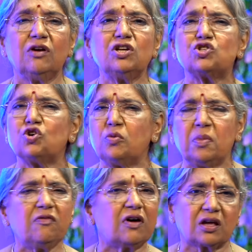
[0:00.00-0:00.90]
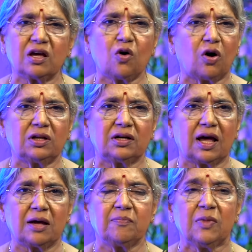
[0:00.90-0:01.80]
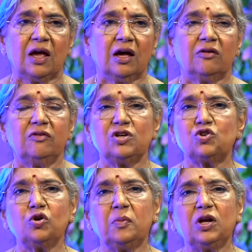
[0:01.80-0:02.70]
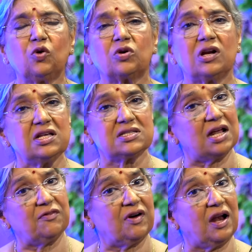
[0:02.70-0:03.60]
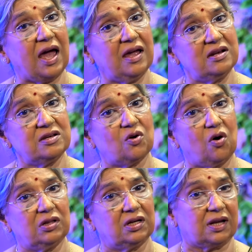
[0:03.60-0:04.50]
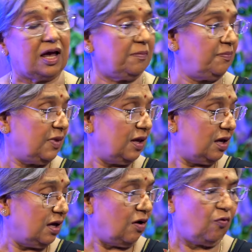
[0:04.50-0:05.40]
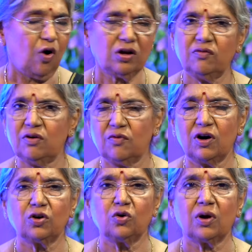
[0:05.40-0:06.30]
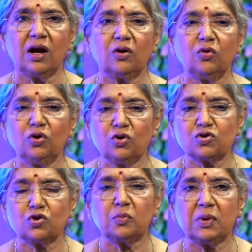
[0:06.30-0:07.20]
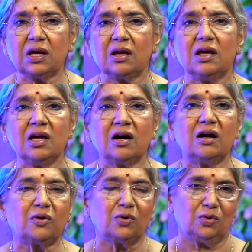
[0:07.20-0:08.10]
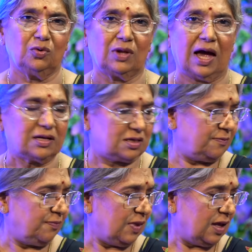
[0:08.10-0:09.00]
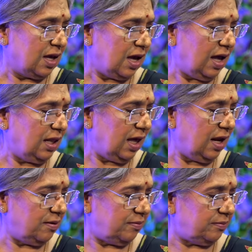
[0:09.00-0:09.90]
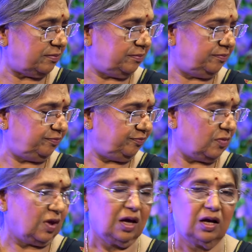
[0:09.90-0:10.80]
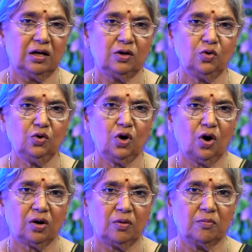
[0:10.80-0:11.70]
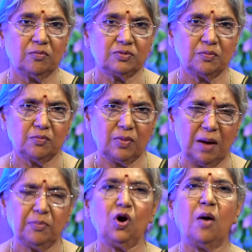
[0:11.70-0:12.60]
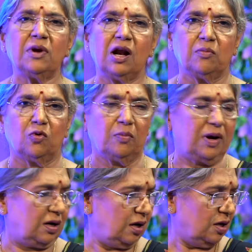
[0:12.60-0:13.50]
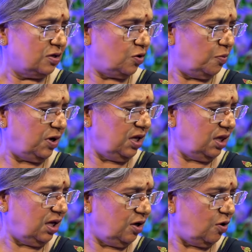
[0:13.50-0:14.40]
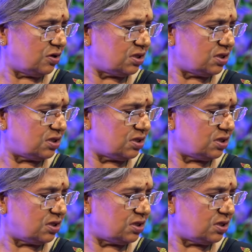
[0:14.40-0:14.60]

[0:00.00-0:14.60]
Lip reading: we should be working all the time. We should be totally self-reliant all the time. Whatever work you can do, you should be eager to do that. And then do your abdominal movement. So breathe in, your